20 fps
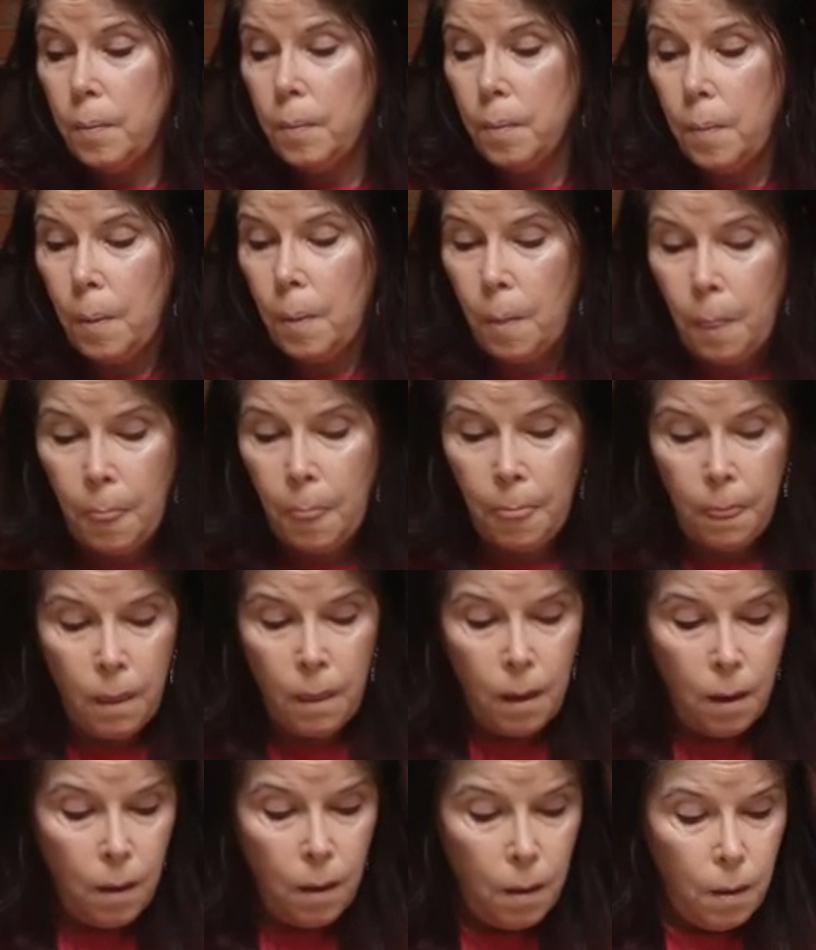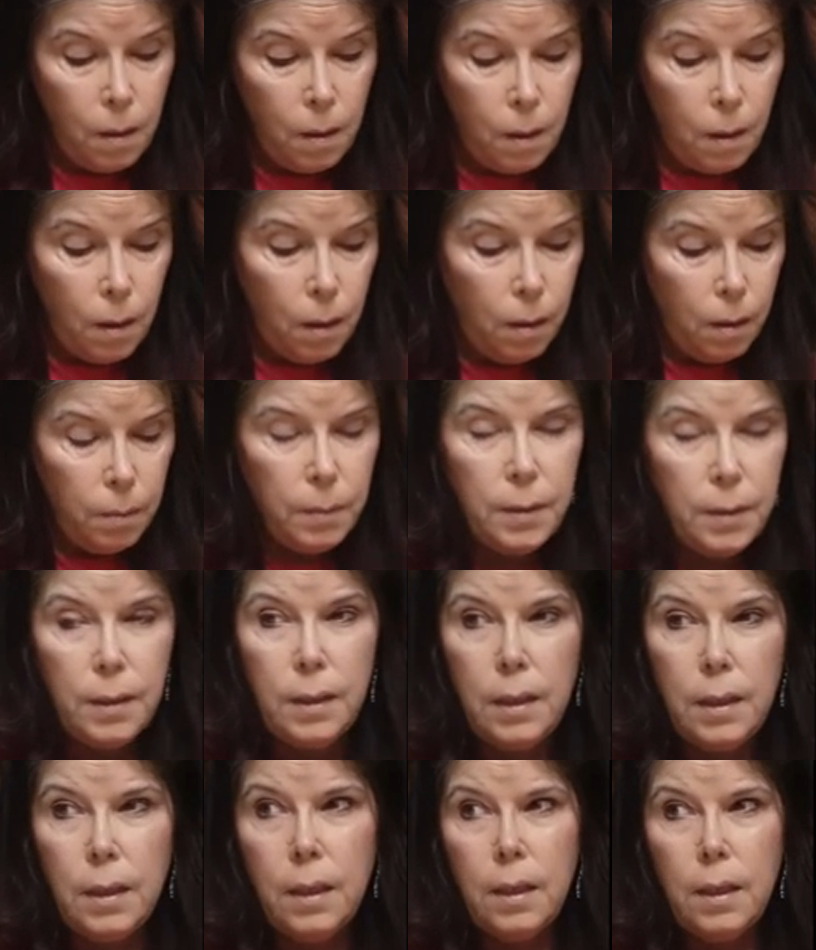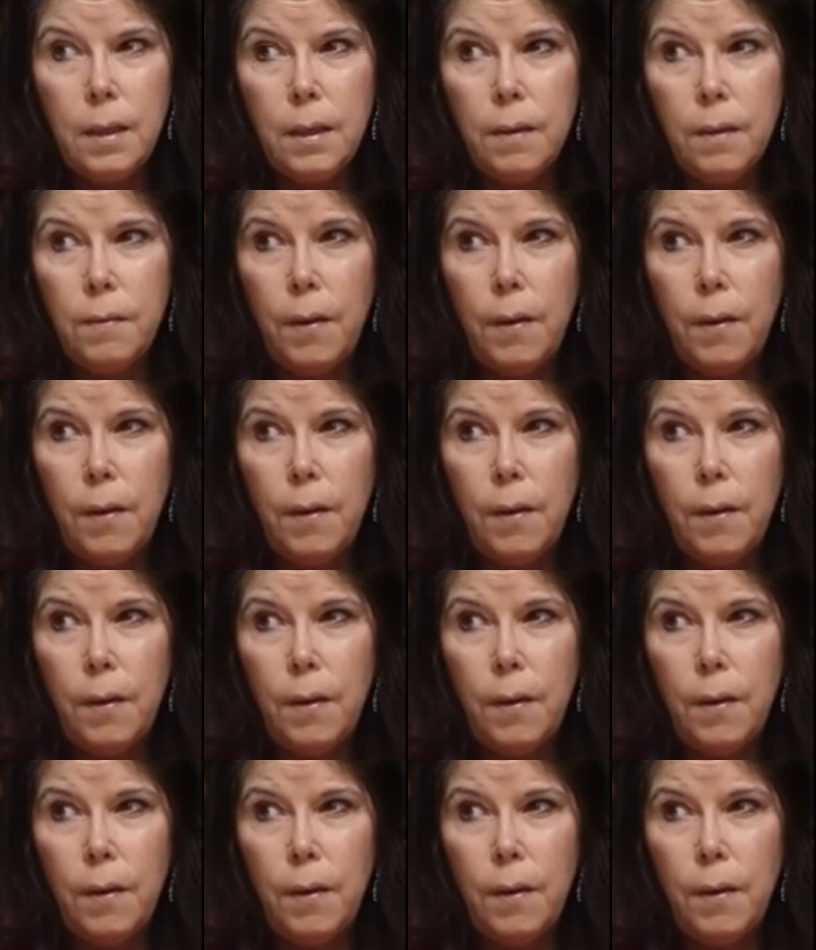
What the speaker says: me see